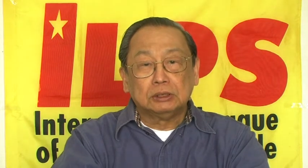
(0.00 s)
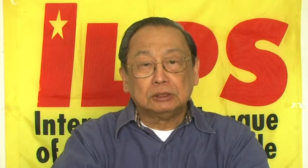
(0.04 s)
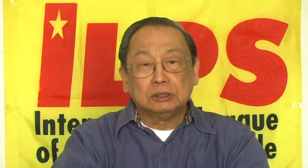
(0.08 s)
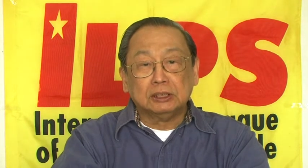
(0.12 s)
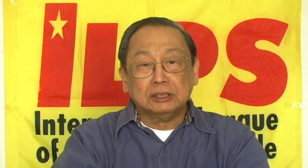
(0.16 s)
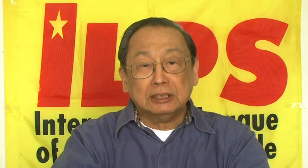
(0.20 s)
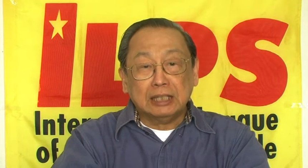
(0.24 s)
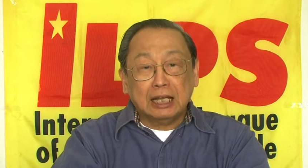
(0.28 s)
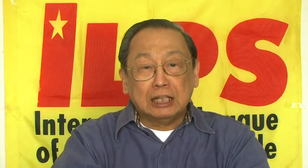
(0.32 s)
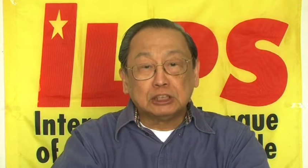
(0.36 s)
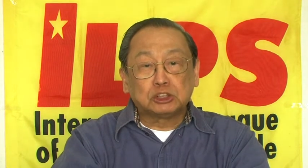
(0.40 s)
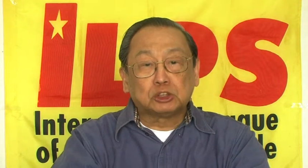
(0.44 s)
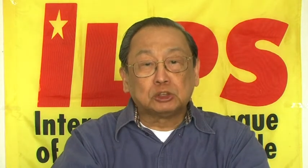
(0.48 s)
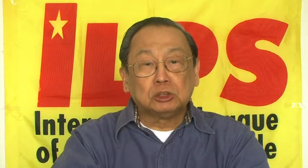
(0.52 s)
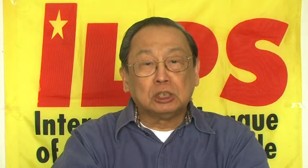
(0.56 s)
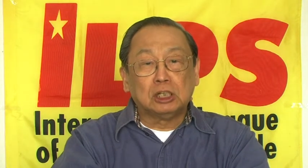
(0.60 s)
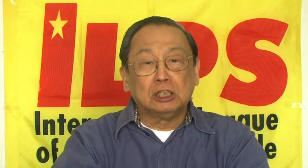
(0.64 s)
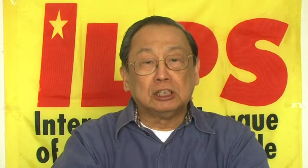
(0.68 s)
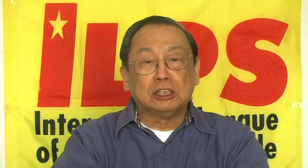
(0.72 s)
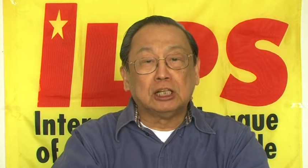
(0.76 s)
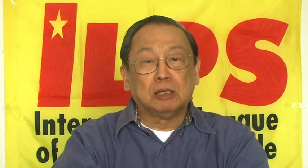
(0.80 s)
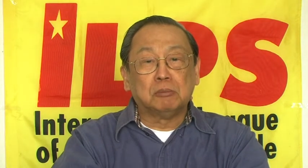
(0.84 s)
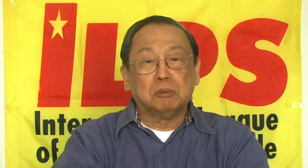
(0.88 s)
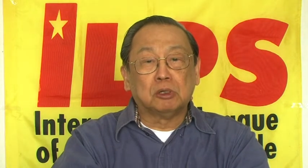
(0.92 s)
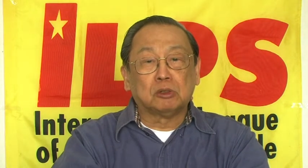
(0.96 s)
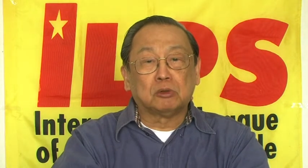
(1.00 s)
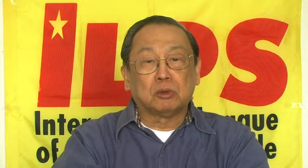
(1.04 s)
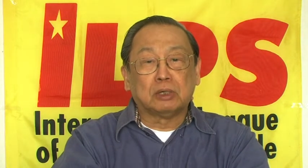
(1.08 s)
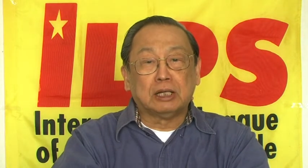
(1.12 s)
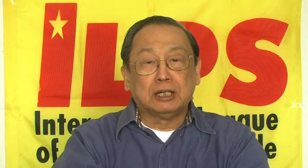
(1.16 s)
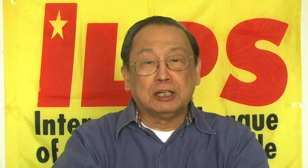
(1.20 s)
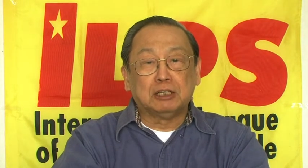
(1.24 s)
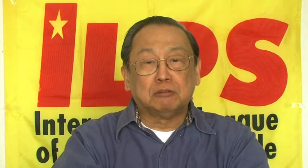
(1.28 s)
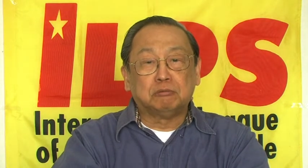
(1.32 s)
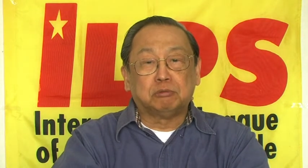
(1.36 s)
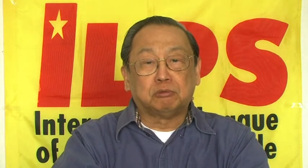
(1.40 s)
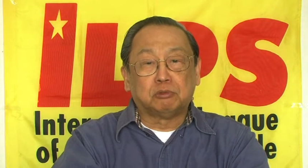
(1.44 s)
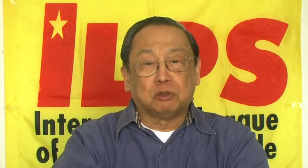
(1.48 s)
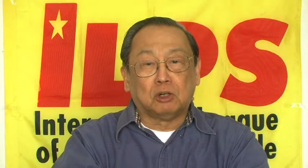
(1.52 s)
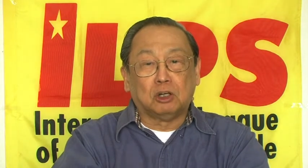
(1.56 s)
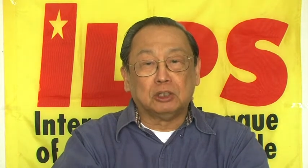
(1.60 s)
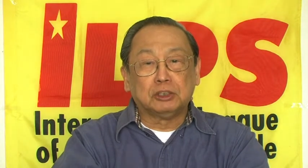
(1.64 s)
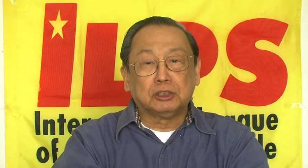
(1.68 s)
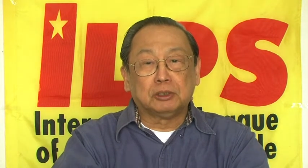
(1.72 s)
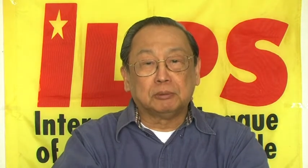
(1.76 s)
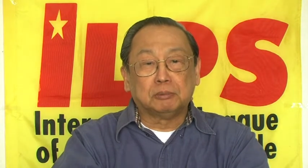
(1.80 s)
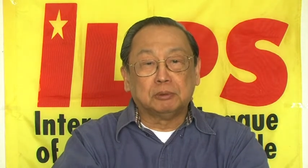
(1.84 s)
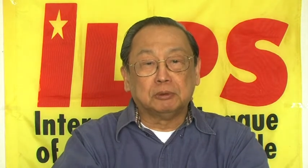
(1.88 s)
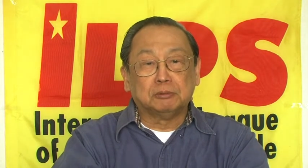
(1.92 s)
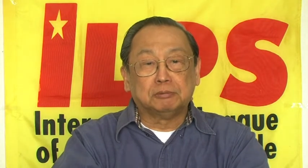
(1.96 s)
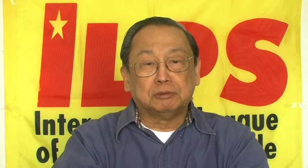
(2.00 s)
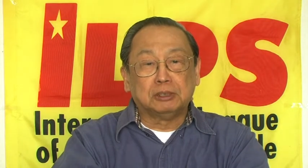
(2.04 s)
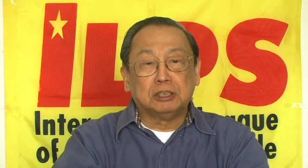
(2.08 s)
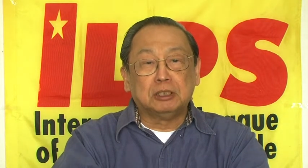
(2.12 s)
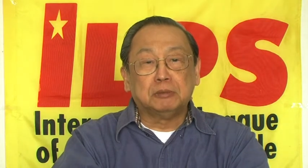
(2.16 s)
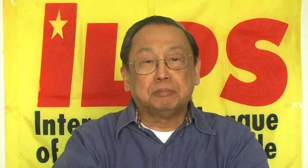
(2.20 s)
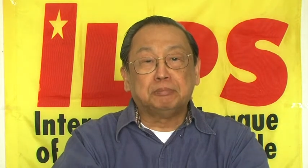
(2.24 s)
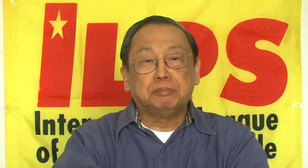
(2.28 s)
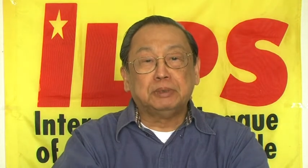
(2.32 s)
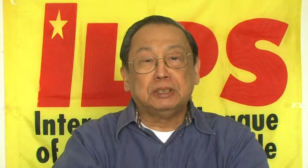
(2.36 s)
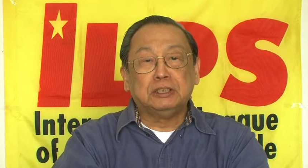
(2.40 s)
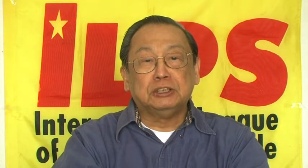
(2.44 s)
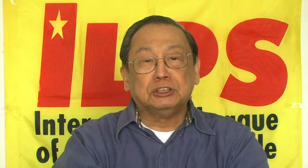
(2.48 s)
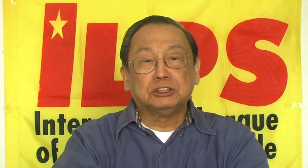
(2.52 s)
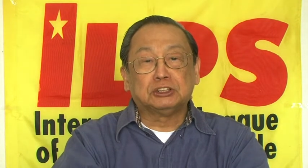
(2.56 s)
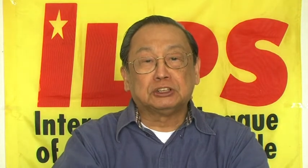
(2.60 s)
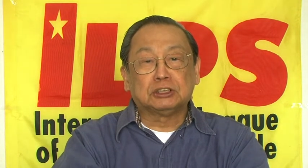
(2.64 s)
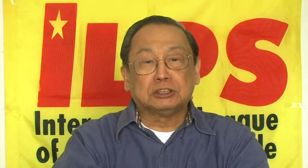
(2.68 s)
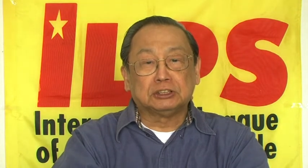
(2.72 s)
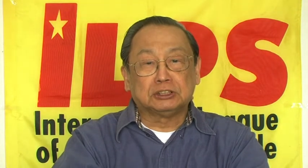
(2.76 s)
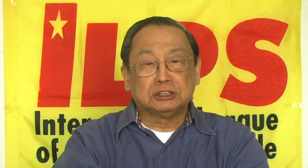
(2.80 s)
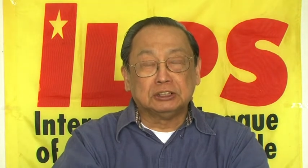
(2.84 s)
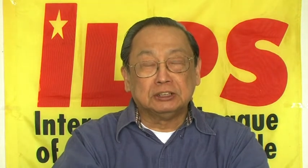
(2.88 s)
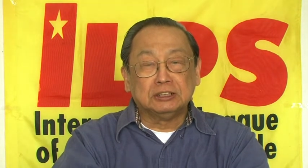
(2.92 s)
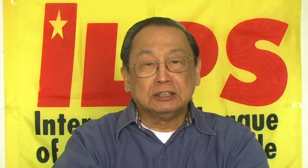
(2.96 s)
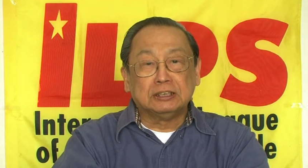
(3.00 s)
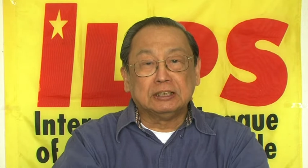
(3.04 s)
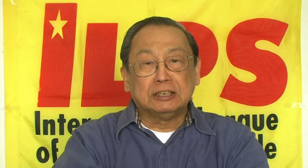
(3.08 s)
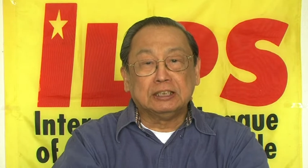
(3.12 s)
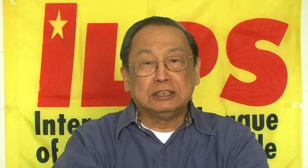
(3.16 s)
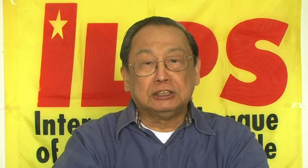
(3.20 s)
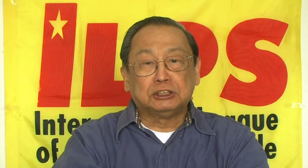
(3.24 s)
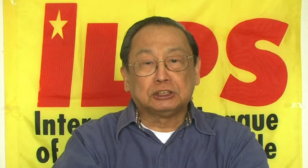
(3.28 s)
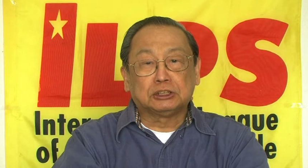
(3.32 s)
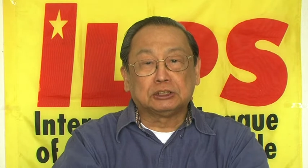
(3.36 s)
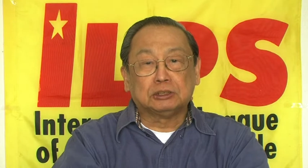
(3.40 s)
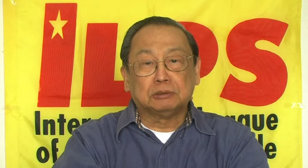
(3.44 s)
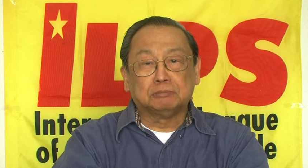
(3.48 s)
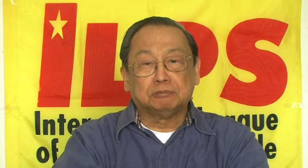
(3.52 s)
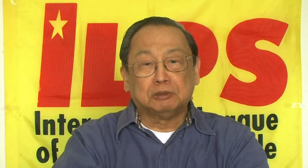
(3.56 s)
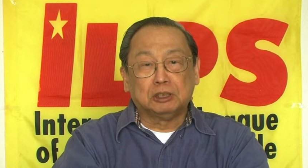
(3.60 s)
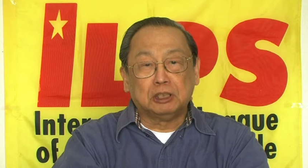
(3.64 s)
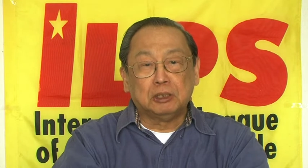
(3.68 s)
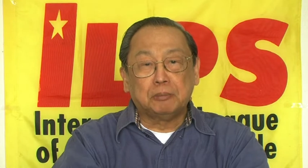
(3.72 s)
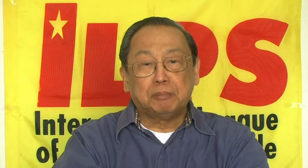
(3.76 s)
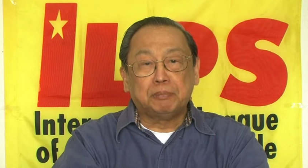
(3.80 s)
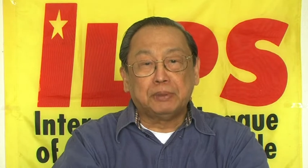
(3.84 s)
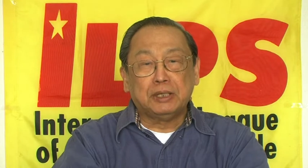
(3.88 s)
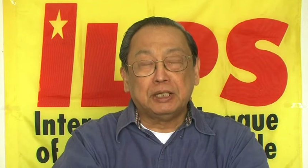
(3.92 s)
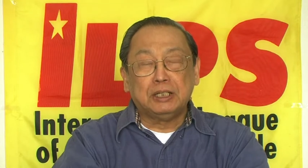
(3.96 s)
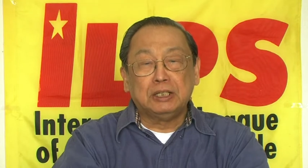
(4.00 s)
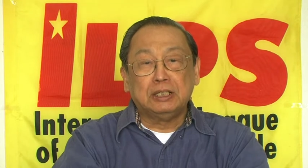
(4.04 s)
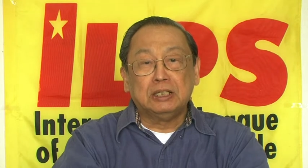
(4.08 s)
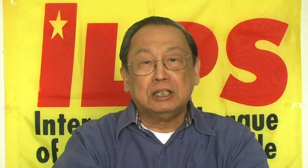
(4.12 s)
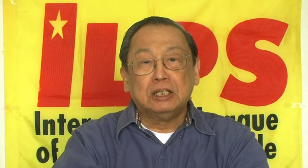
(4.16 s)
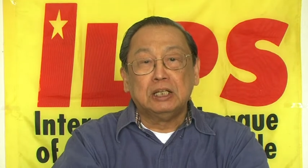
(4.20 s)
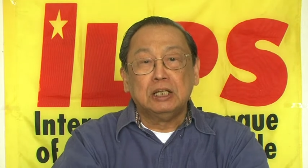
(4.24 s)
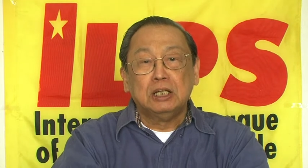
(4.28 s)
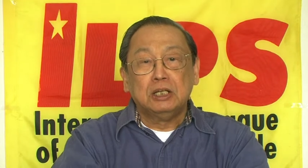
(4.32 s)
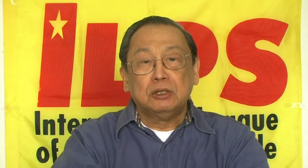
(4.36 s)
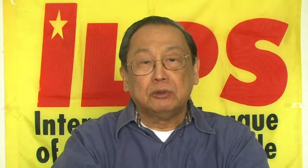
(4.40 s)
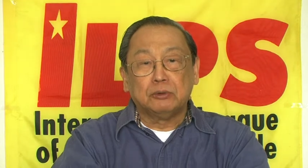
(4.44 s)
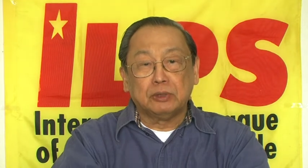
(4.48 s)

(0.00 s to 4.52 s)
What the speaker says: the National Democratic Front of the Philippines has engaged the Philippine